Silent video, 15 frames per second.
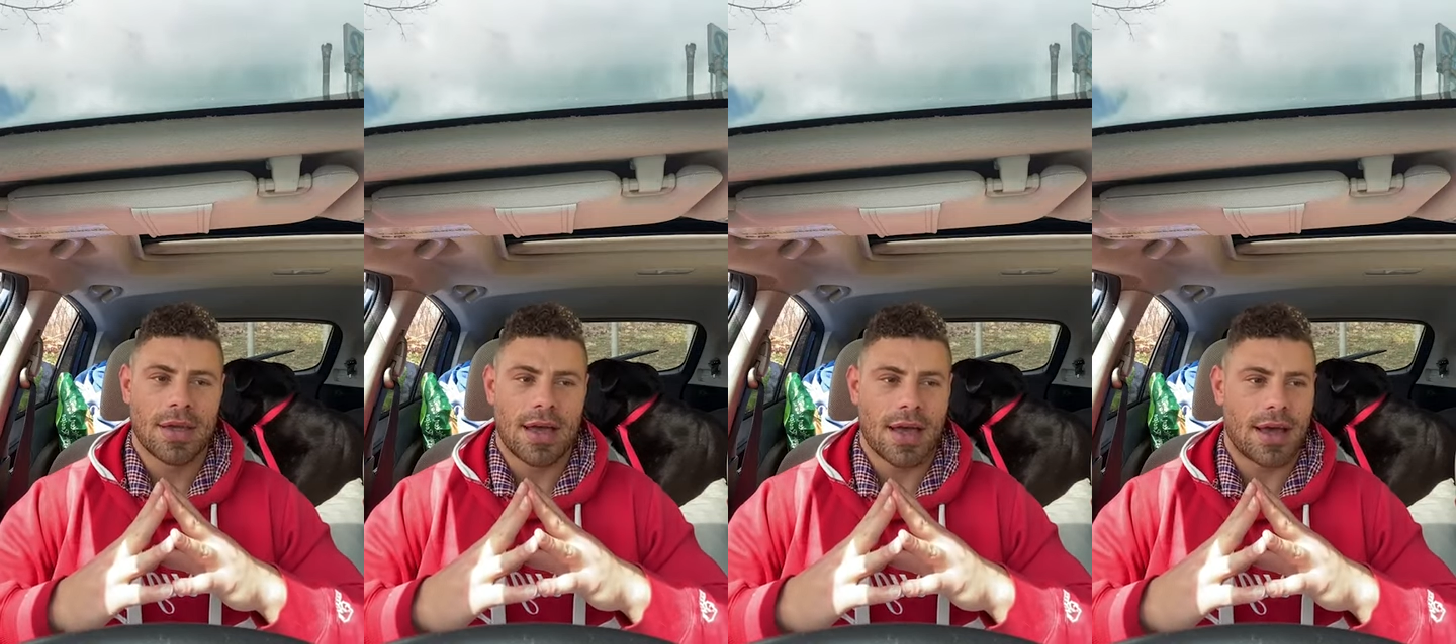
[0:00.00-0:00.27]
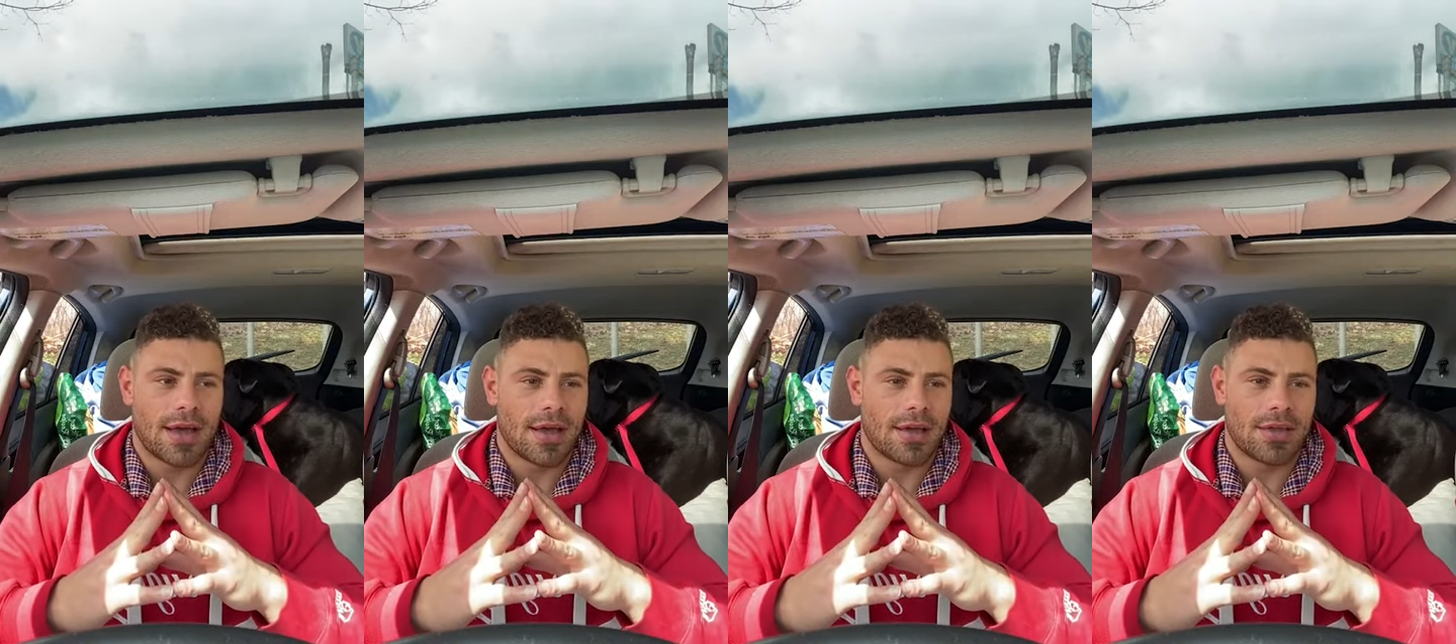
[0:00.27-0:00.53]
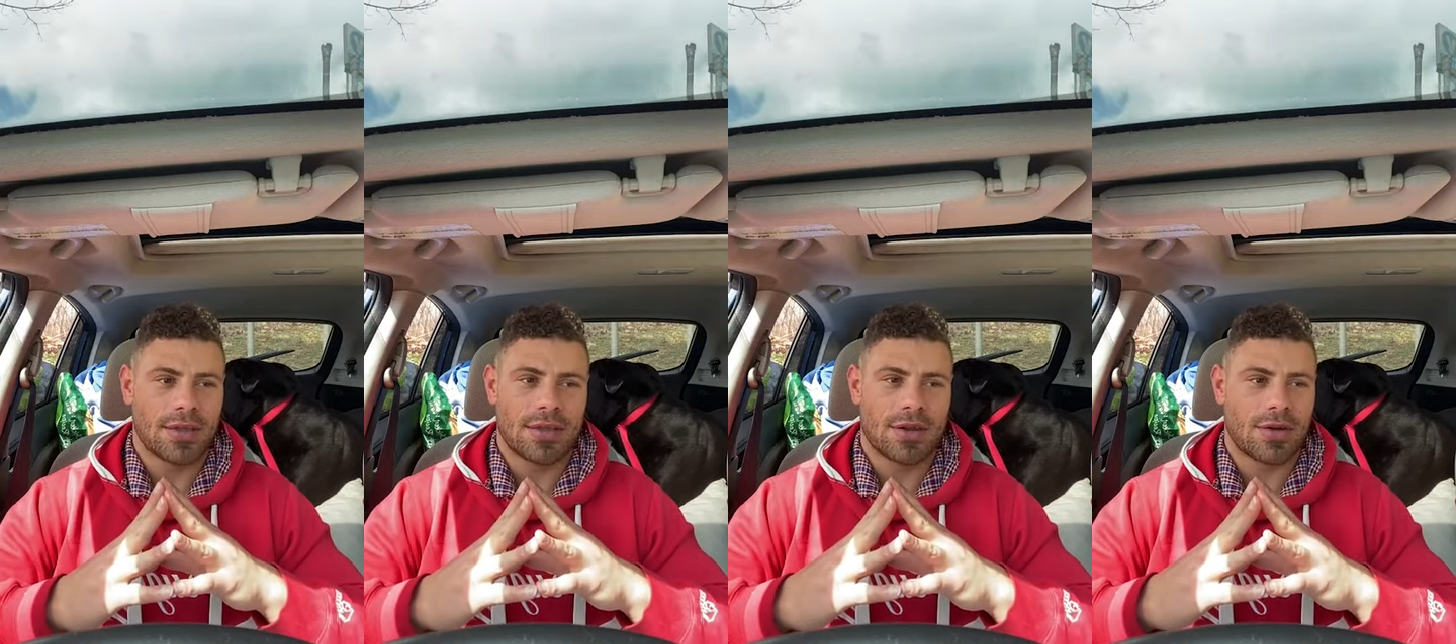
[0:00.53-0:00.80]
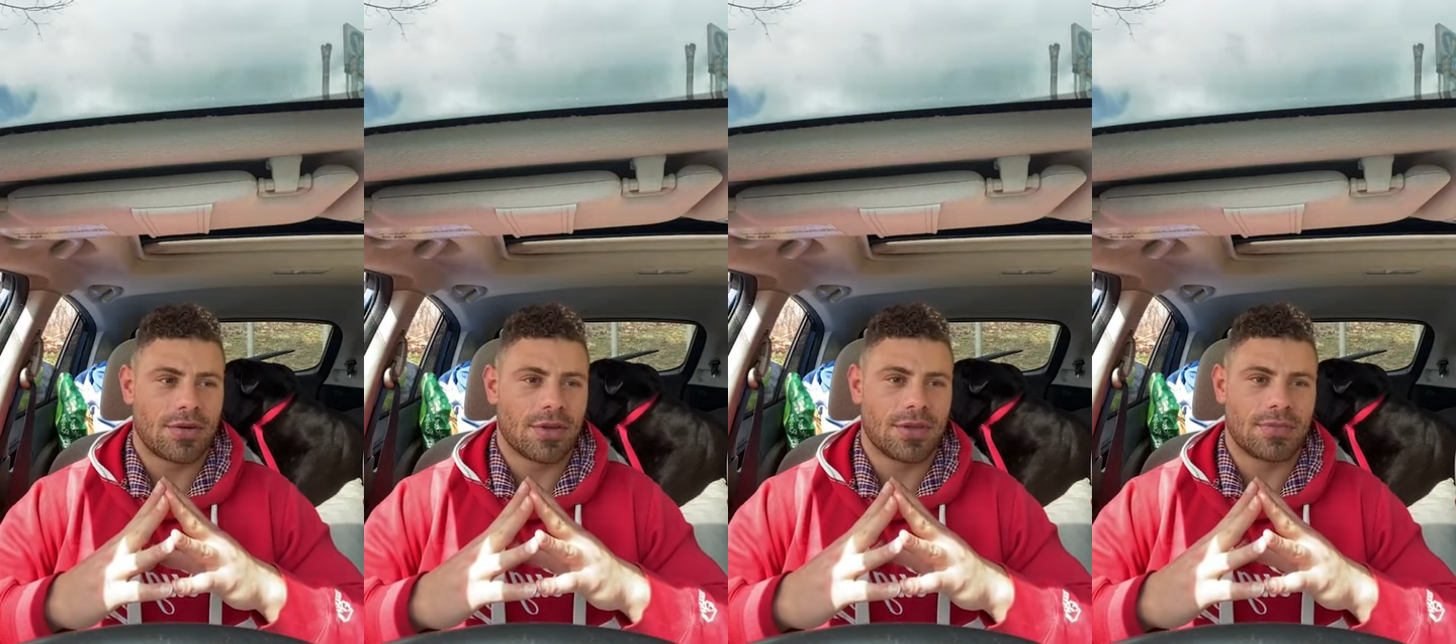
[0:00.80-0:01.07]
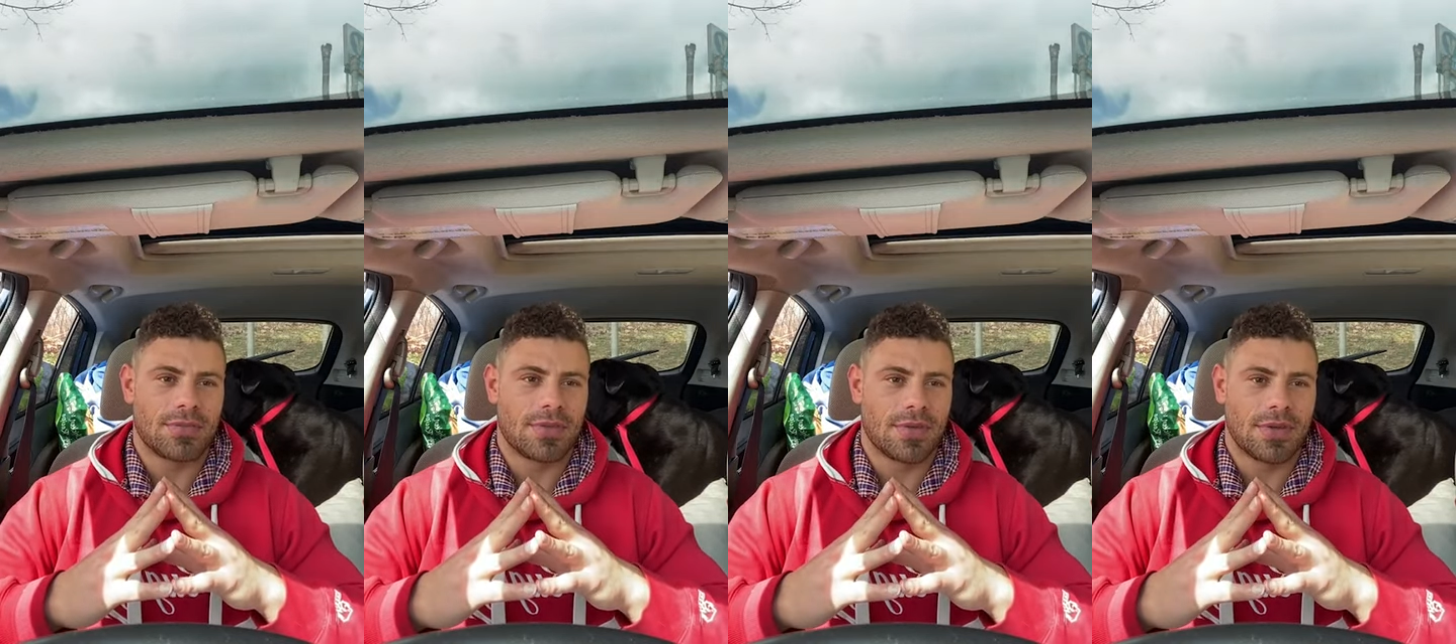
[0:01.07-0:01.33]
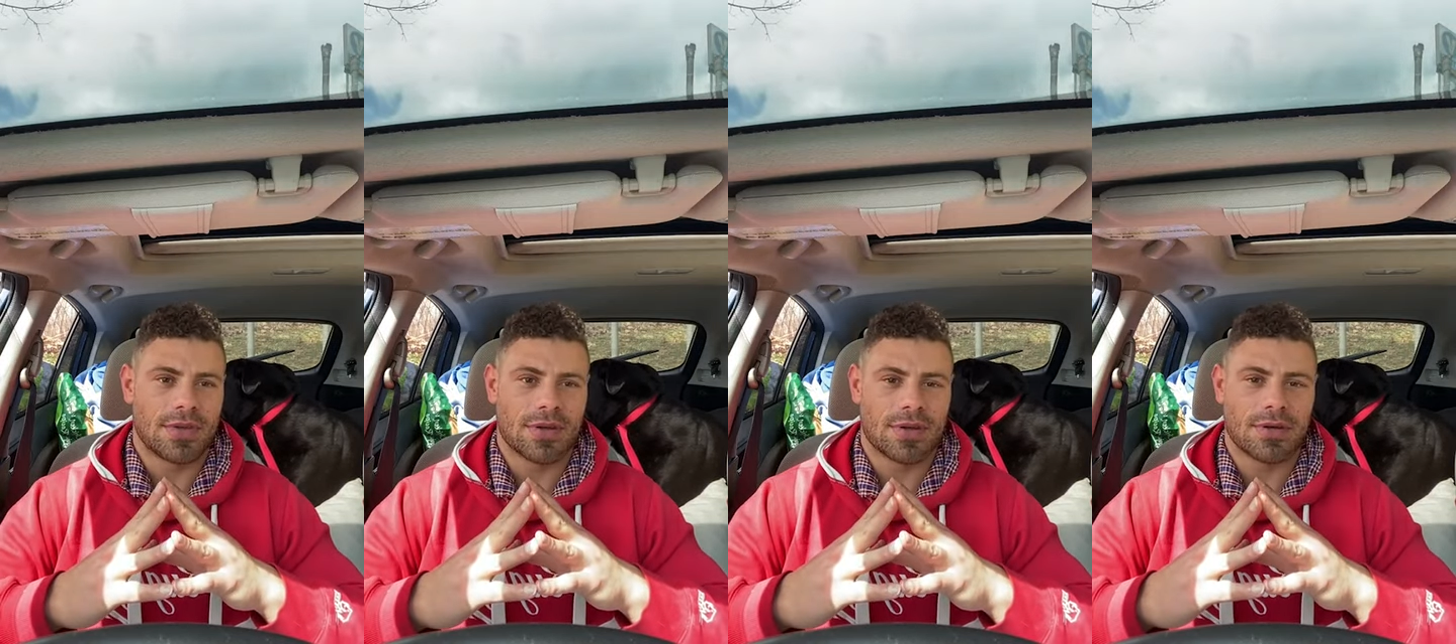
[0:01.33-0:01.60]

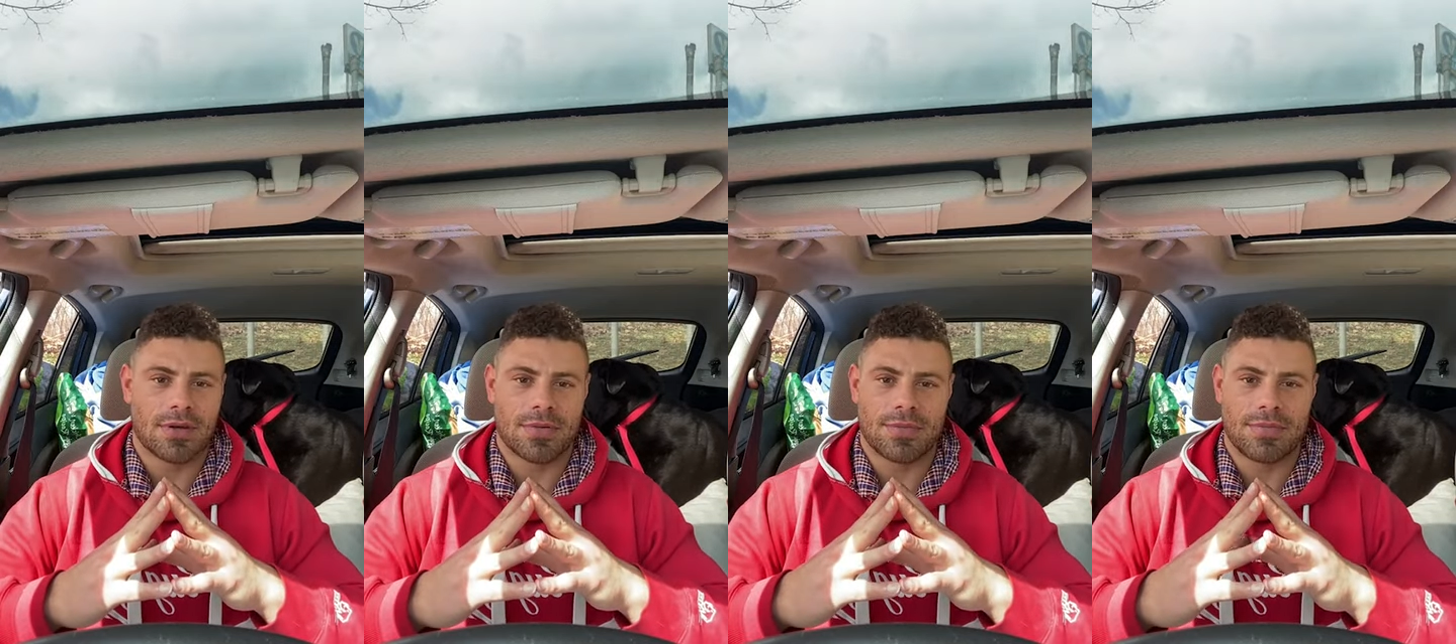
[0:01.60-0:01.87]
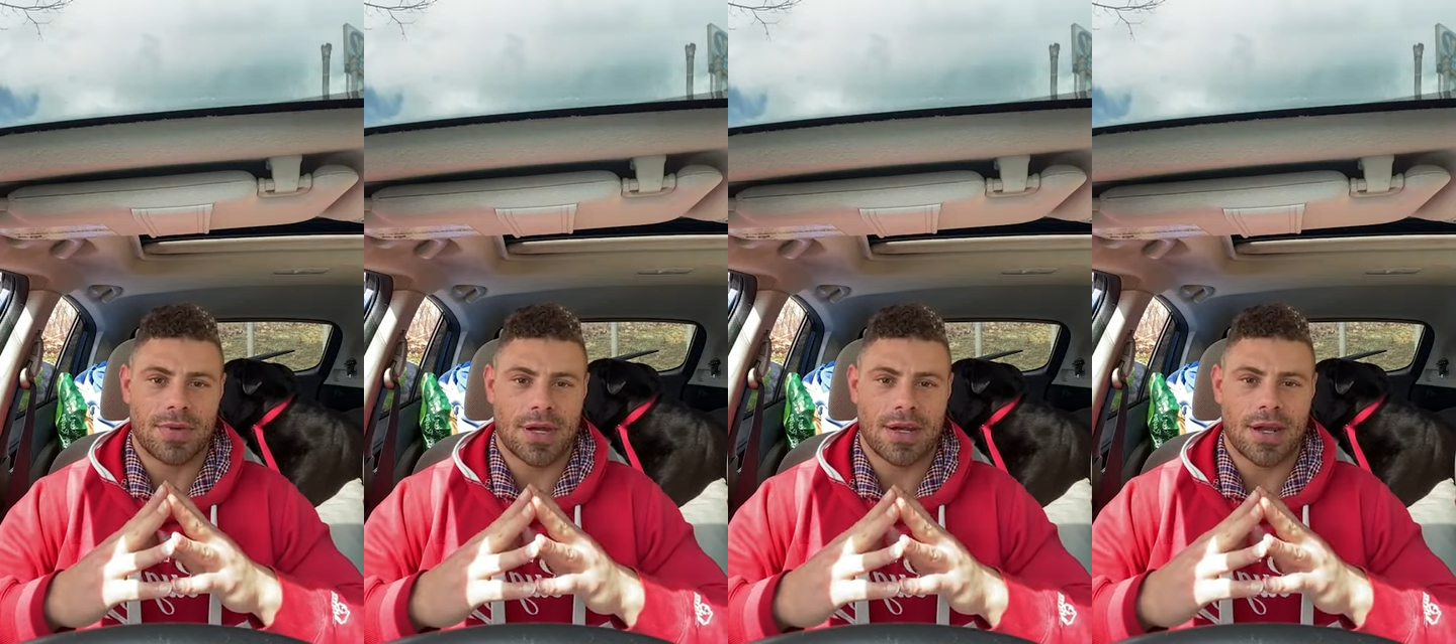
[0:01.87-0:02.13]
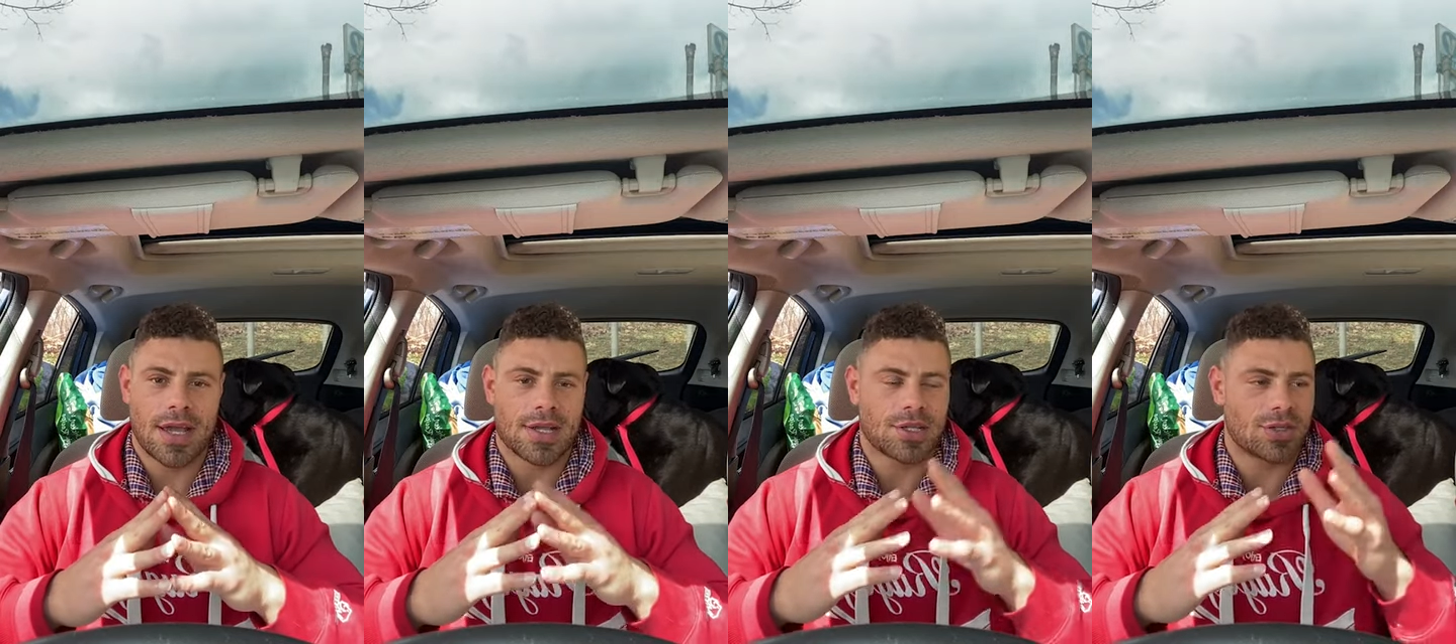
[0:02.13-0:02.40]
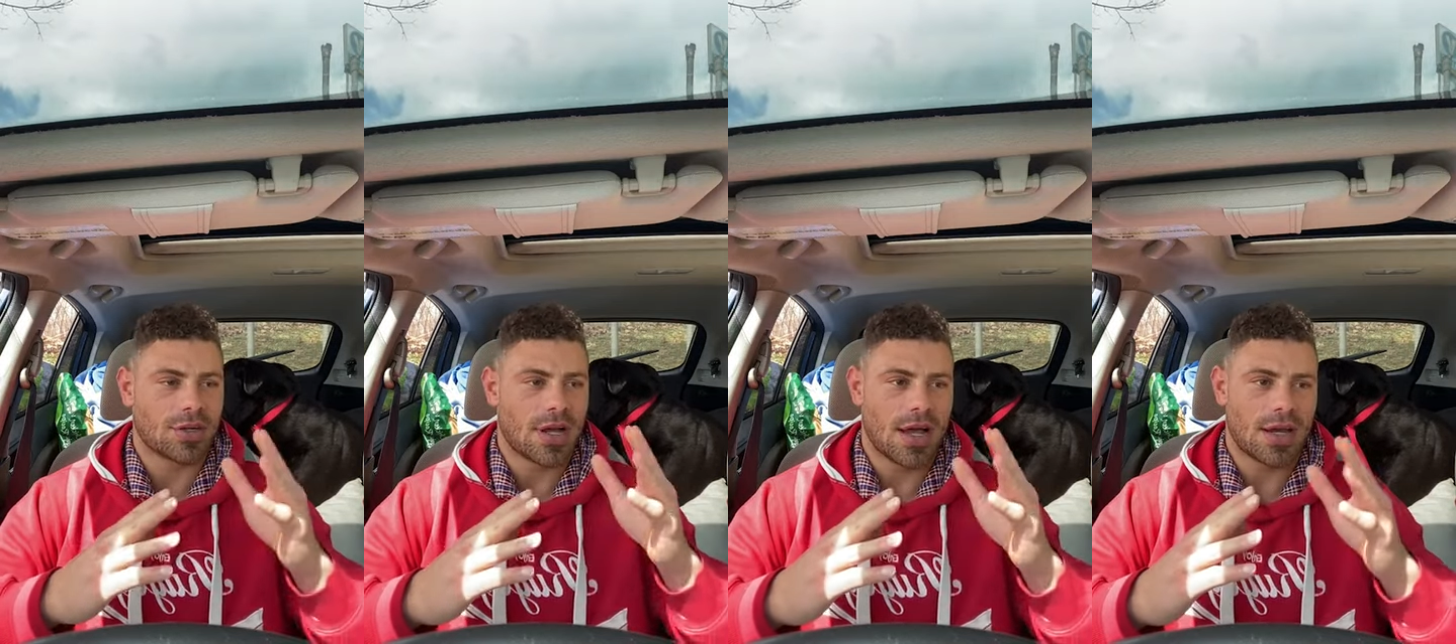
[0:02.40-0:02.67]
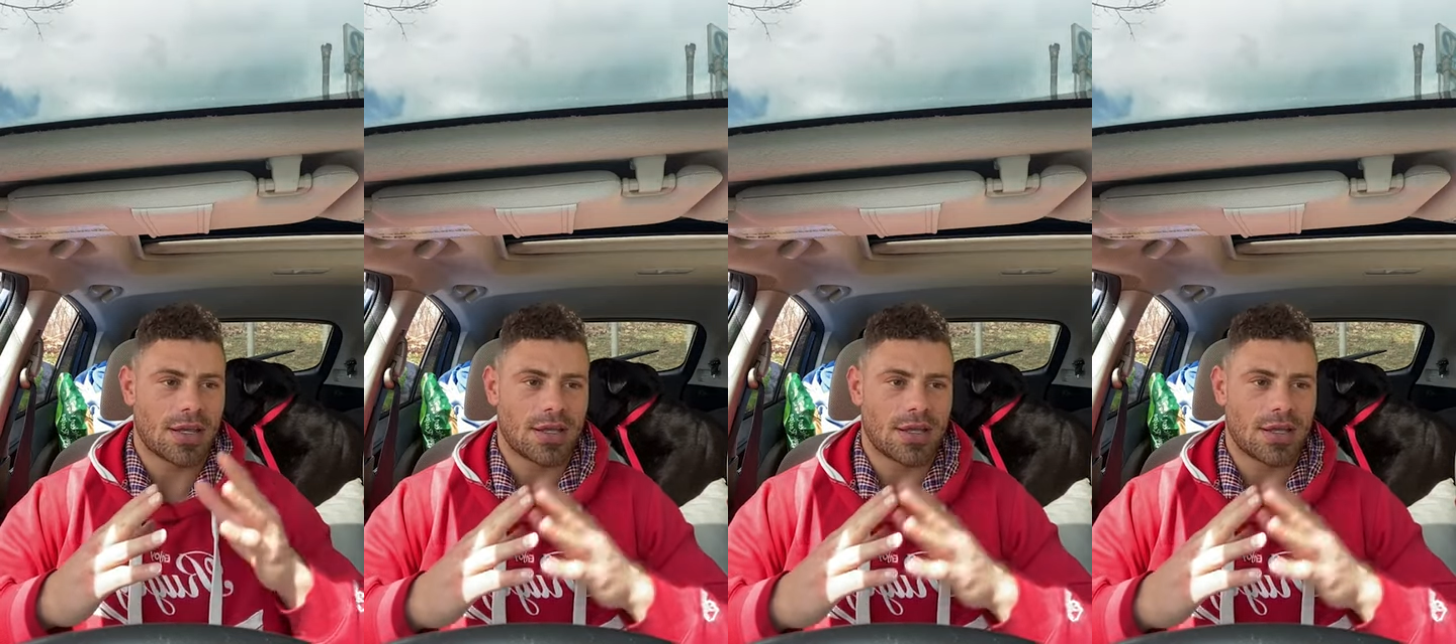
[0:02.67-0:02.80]
He could have been an astronaut.